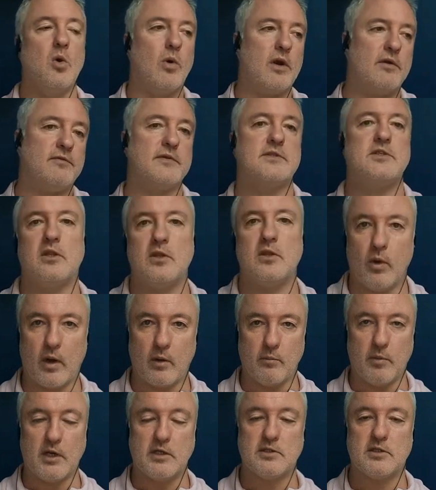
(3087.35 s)
well, if it's on the
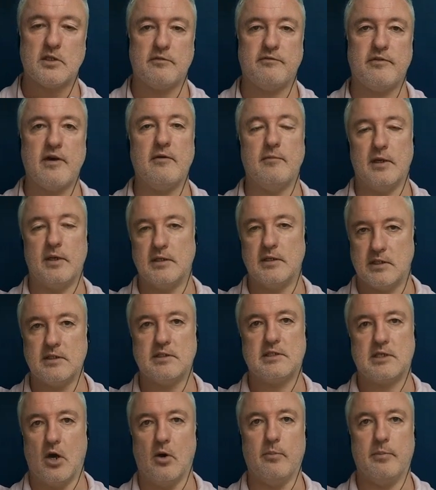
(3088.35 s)
1 minute or the 5 minutes,
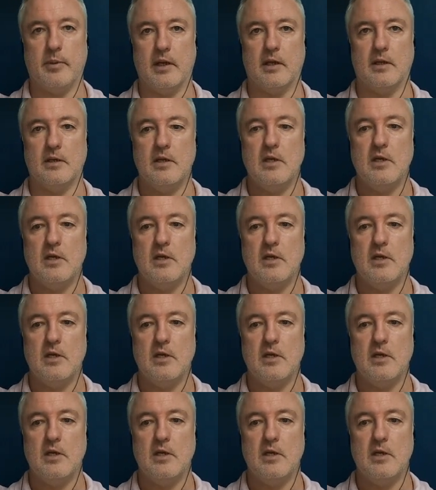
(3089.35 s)
it's scalping.